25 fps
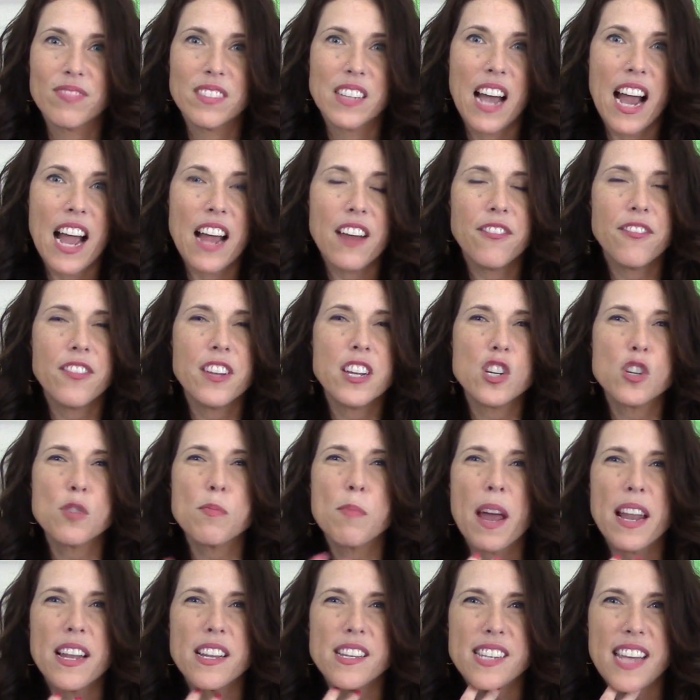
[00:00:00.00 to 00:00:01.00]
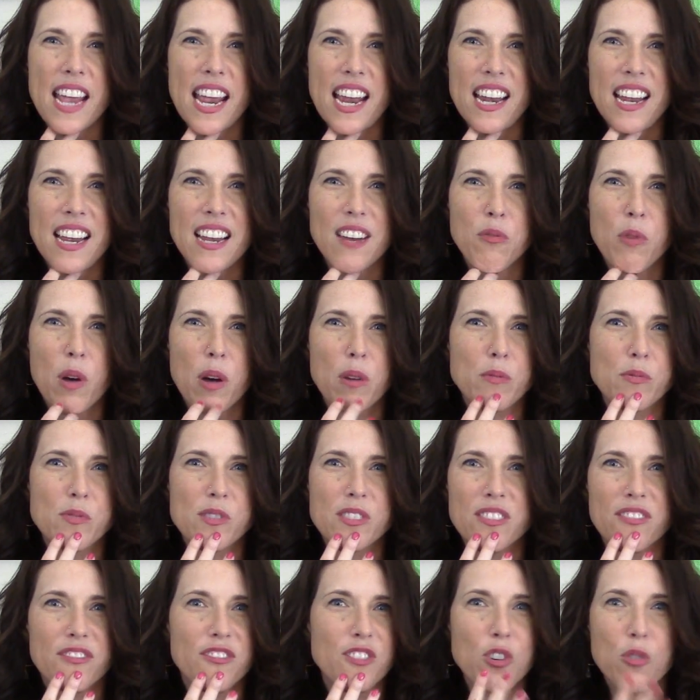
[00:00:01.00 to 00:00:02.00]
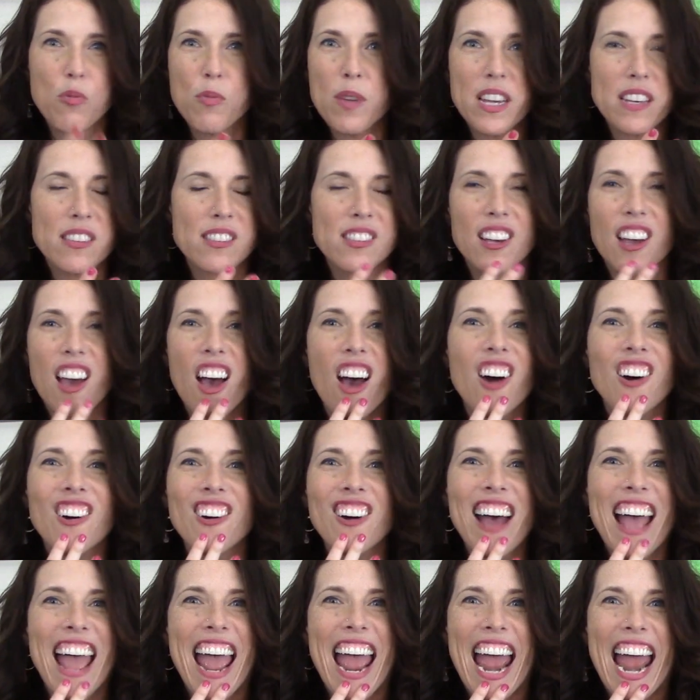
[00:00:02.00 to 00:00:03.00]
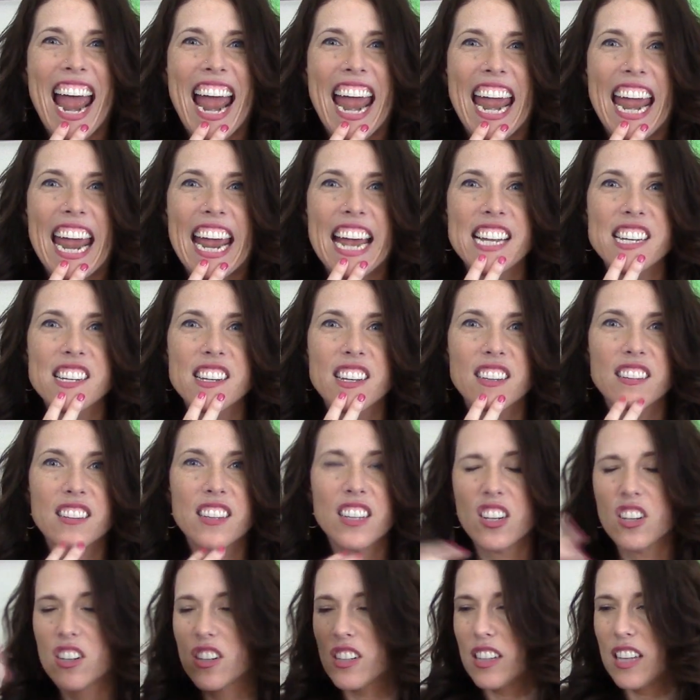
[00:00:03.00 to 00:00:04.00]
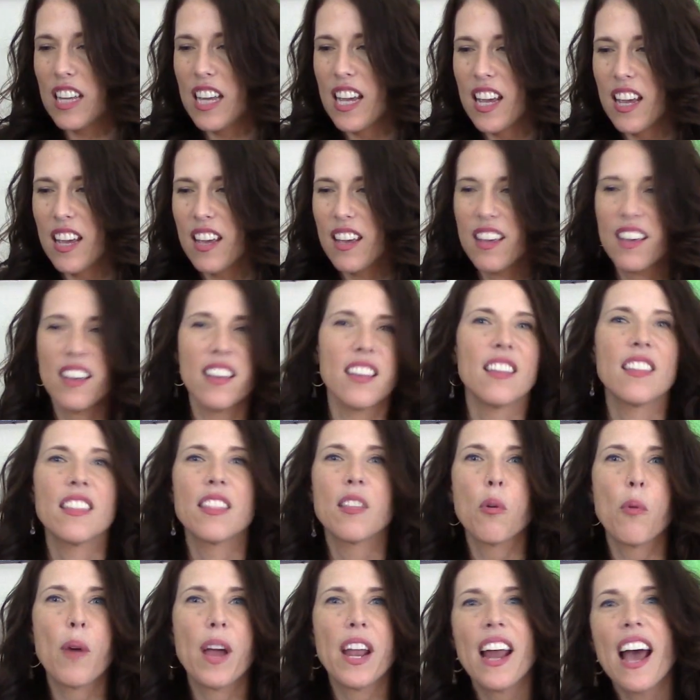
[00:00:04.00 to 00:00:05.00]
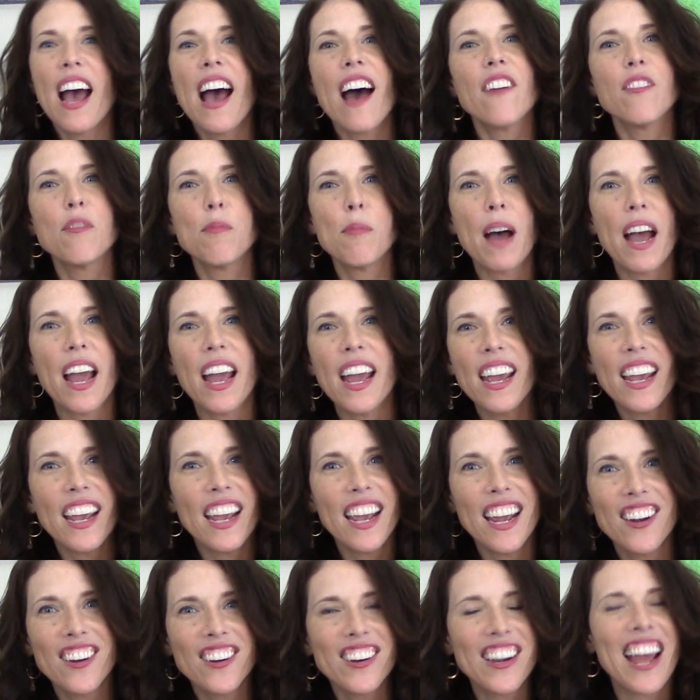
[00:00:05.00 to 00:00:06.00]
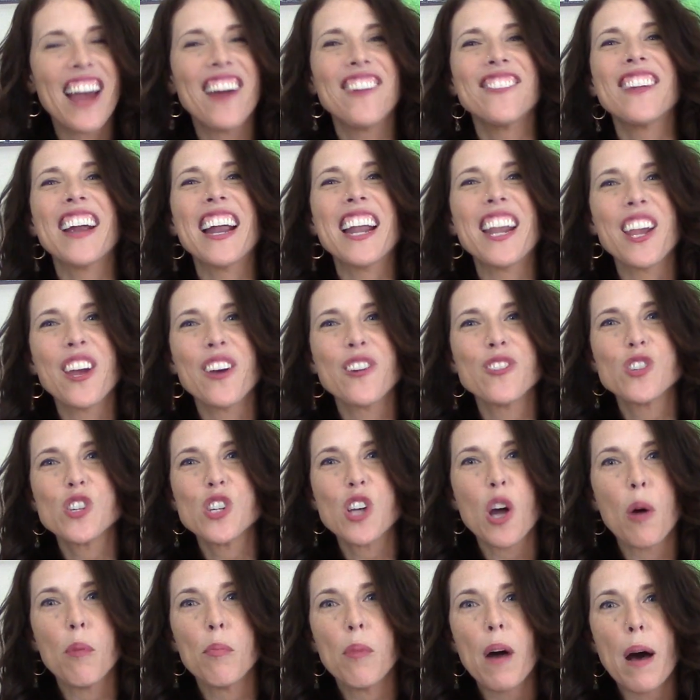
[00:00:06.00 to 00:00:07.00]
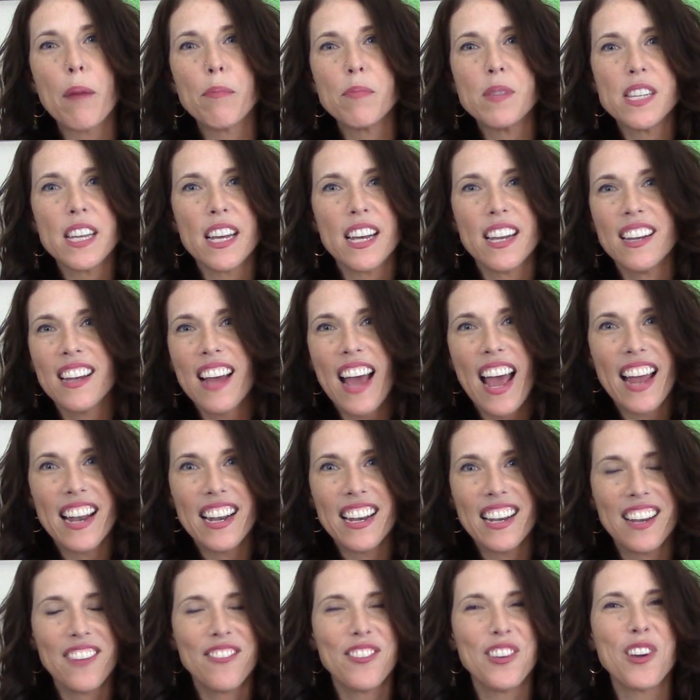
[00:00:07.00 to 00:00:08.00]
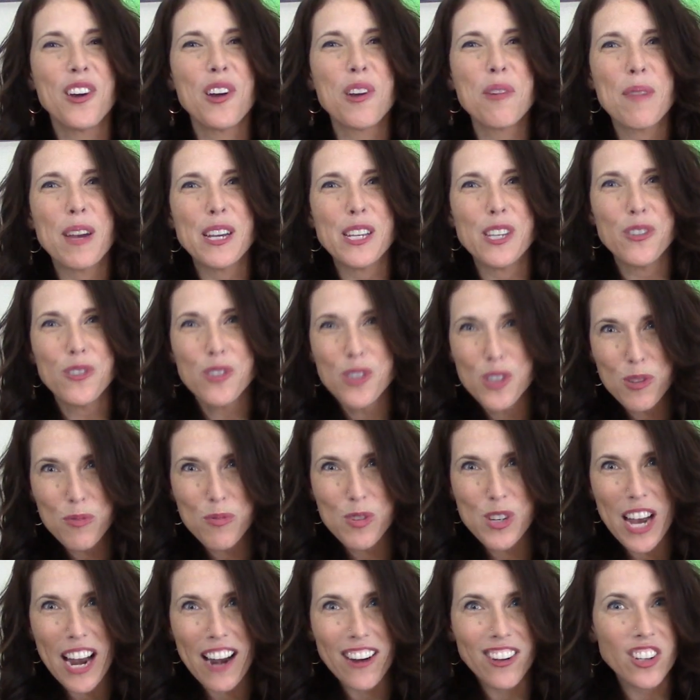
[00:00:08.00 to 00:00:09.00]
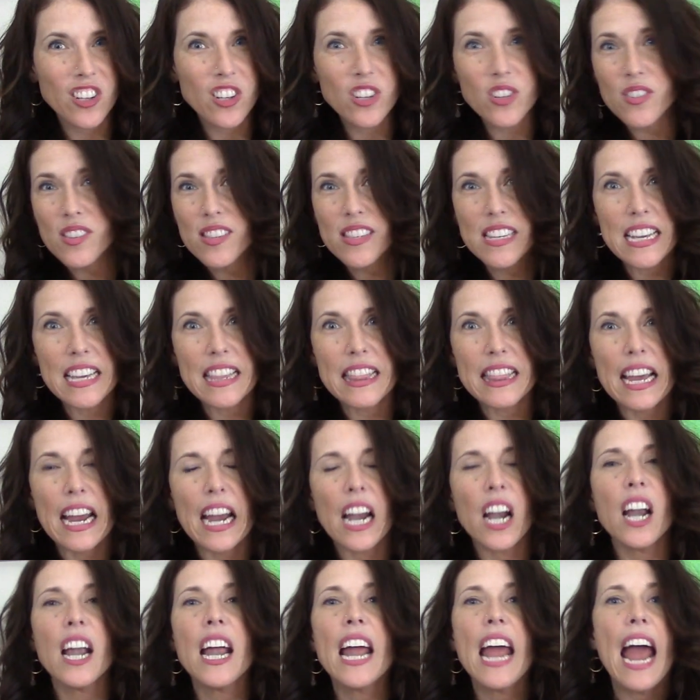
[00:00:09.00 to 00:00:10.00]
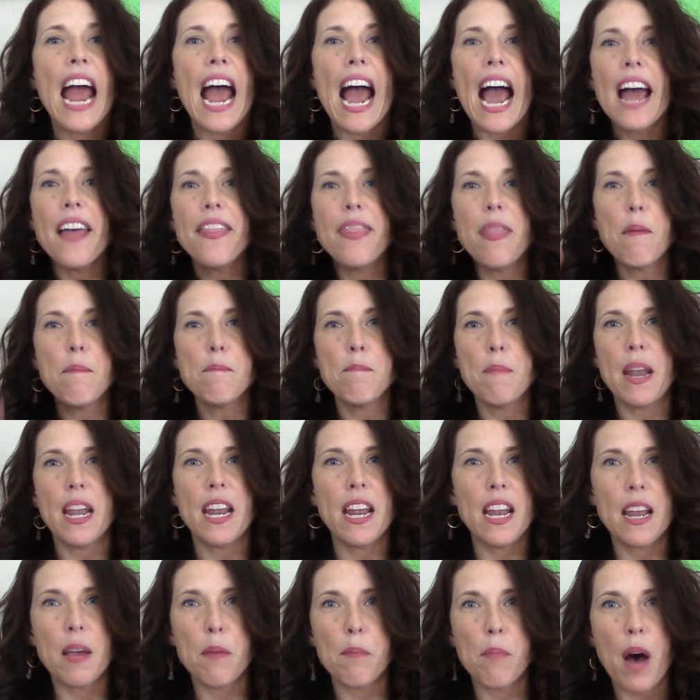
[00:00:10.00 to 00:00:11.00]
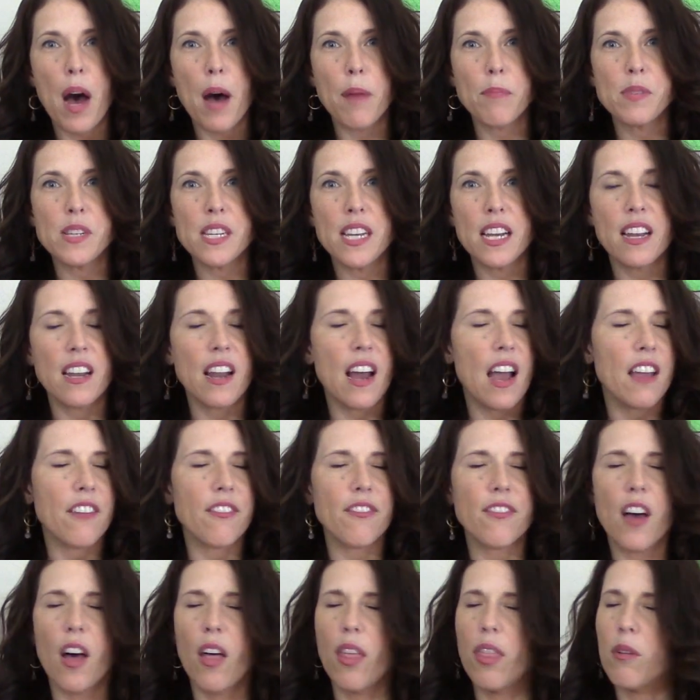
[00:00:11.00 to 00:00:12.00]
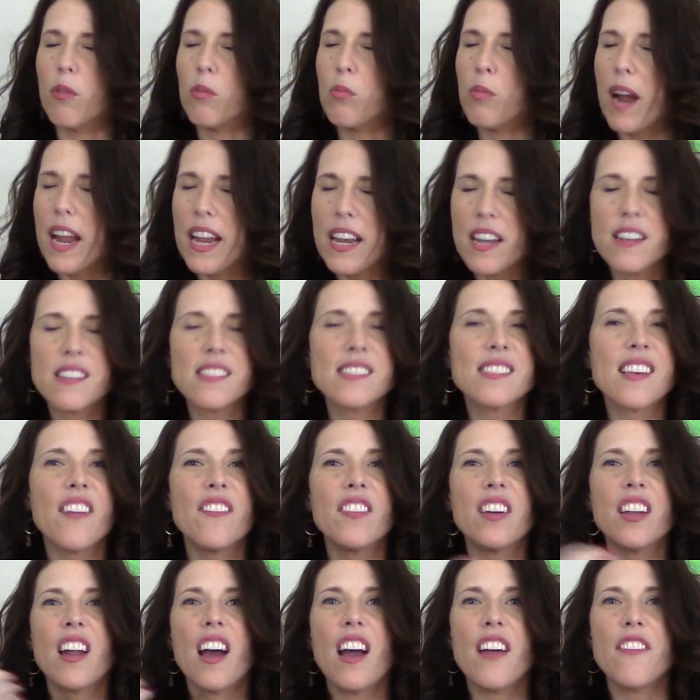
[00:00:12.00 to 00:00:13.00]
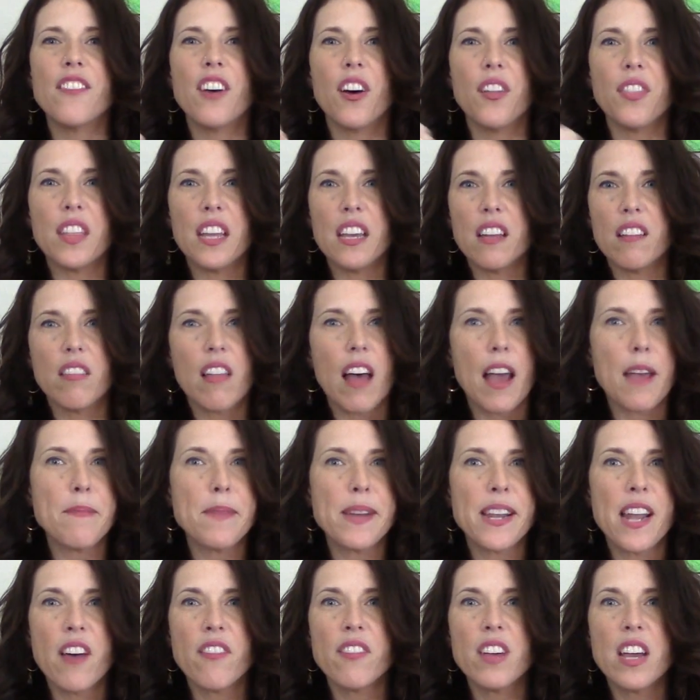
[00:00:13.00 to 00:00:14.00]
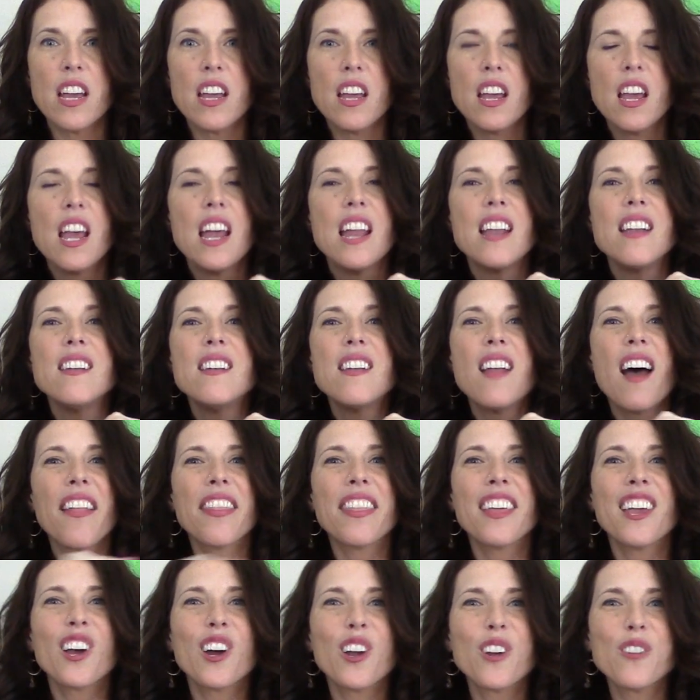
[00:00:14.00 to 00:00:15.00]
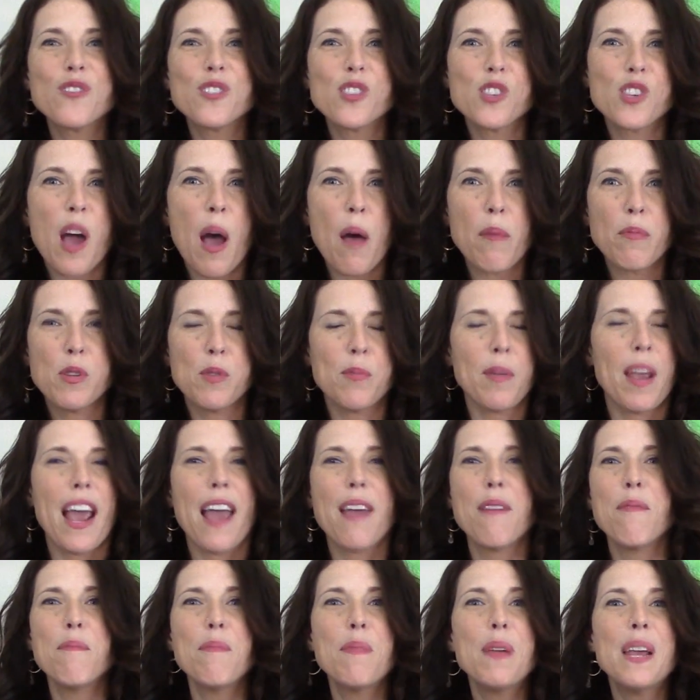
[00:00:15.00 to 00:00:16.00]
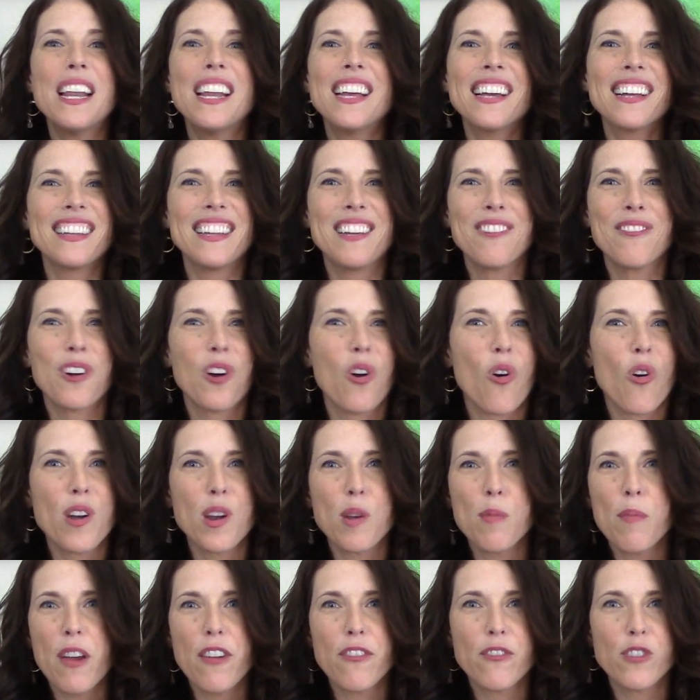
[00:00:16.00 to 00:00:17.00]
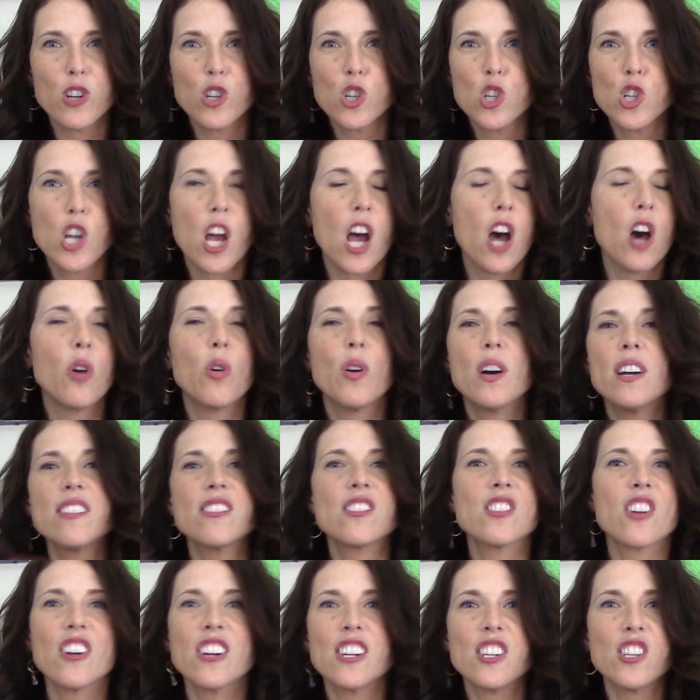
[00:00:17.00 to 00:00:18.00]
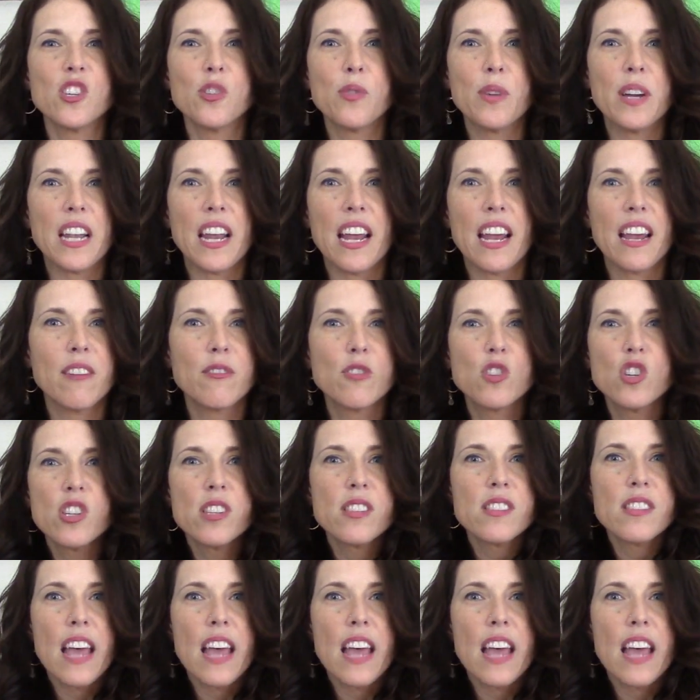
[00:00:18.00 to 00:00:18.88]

I'd finished meditating, what was a few weeks ago, and literally the way to have my internet radio show popped in. And if you go to my YouTube channel, you'll see it there. And the minute it popped in, I felt the rightness of it, I felt the alignment of it. Nothing could have stopped me. I immediately recorded my first show and started doing it. It just